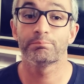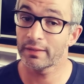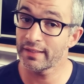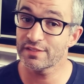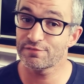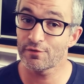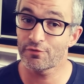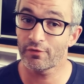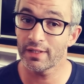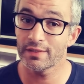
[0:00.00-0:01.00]
Please feel
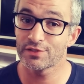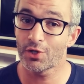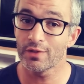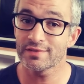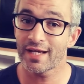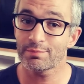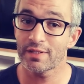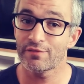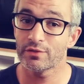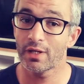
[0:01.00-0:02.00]
free to contact
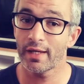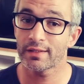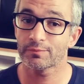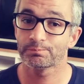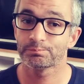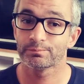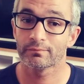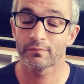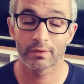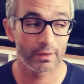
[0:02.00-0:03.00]
me if you'd like.
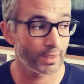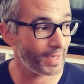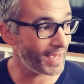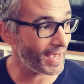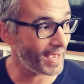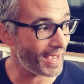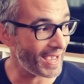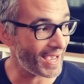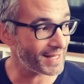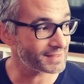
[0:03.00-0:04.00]

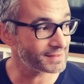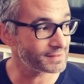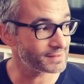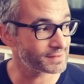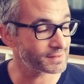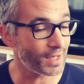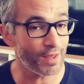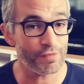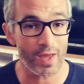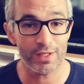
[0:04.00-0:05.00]
And
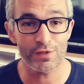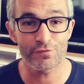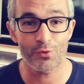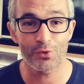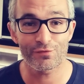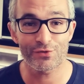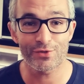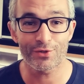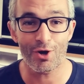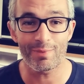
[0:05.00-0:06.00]
thank you for all of
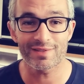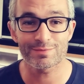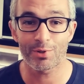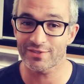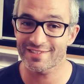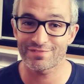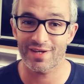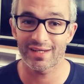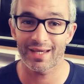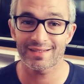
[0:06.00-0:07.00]
your comments, positive
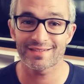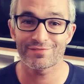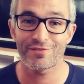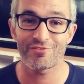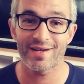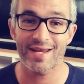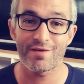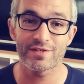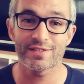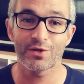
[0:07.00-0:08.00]
and negative. I've read
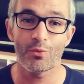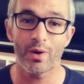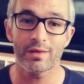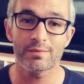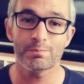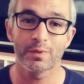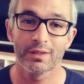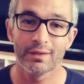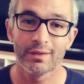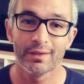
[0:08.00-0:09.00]
every single one of them.
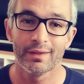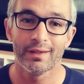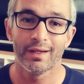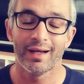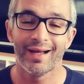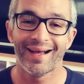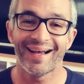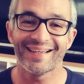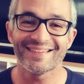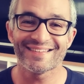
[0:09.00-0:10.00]

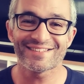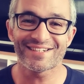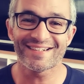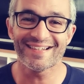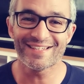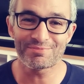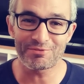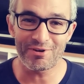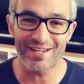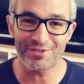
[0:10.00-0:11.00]
And it's
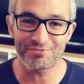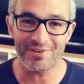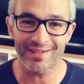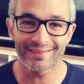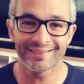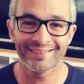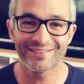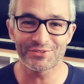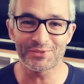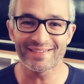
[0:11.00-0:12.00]
been really good fun
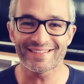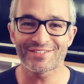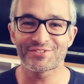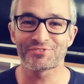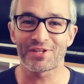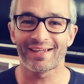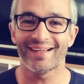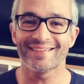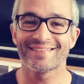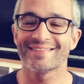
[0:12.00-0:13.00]
doing this for the
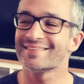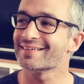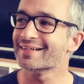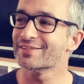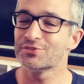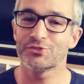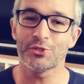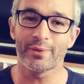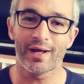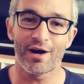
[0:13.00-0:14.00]
last
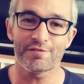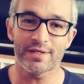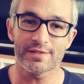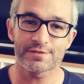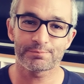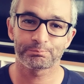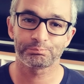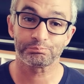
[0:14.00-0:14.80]
2.5 years.